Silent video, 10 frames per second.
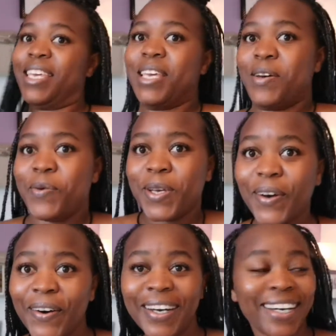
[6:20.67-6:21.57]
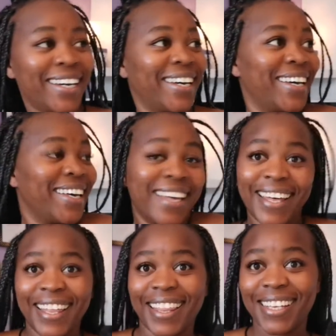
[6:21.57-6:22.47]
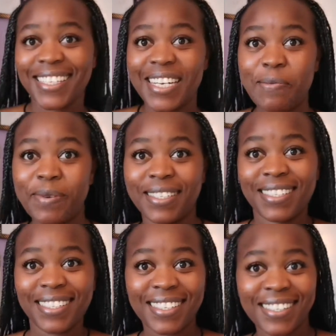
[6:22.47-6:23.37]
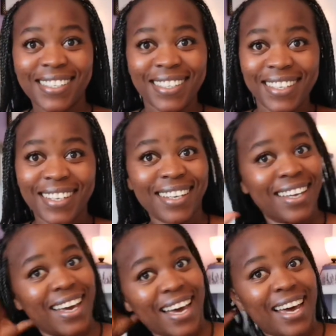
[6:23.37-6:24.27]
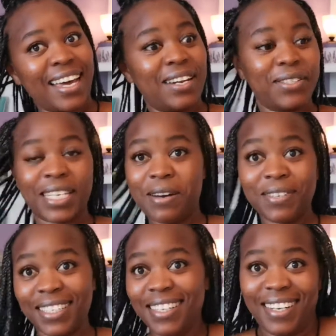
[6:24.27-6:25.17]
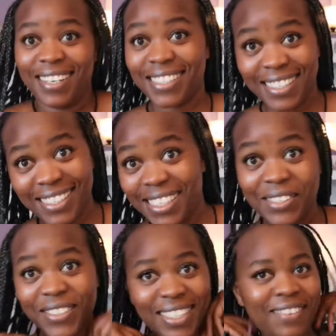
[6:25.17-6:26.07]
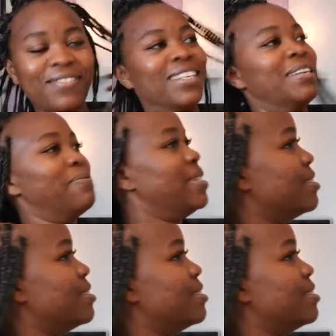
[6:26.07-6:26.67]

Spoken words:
Here we go. That's number 6. I lost counting. 6 or 7, let me